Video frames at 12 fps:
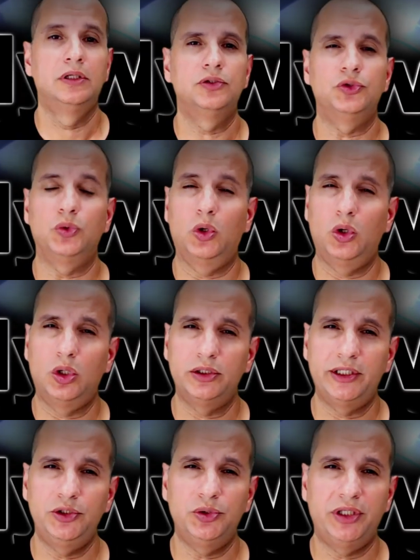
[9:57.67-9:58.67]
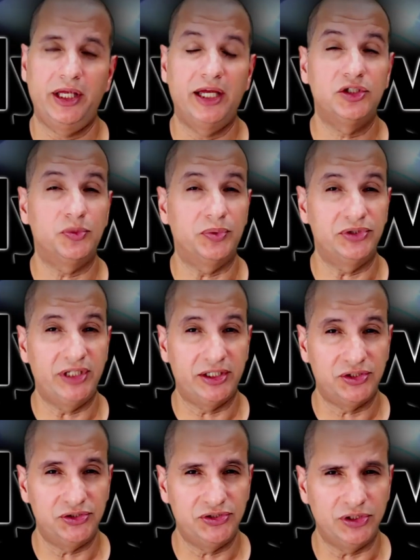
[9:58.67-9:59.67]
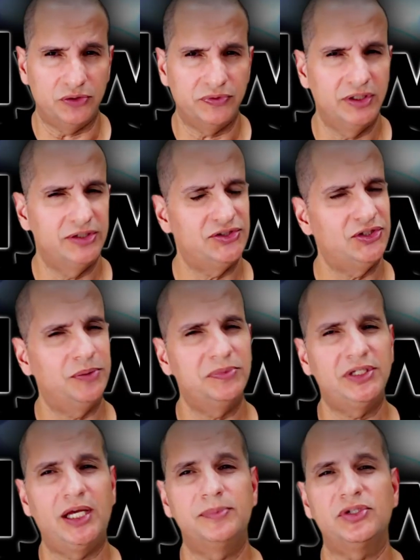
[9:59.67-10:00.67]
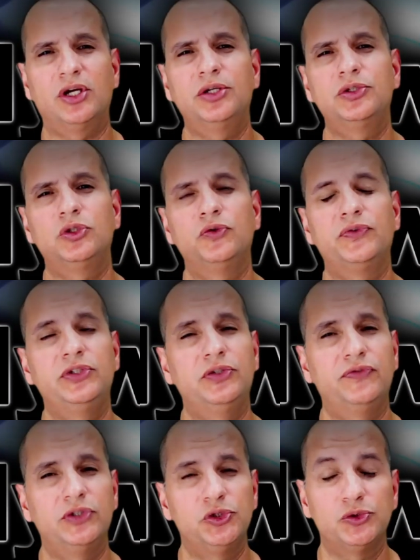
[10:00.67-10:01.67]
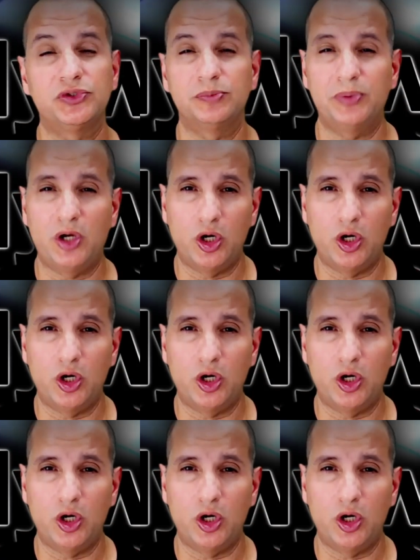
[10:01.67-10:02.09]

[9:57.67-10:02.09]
Do all that you can to protect yourself. Sometimes uncouth individuals in power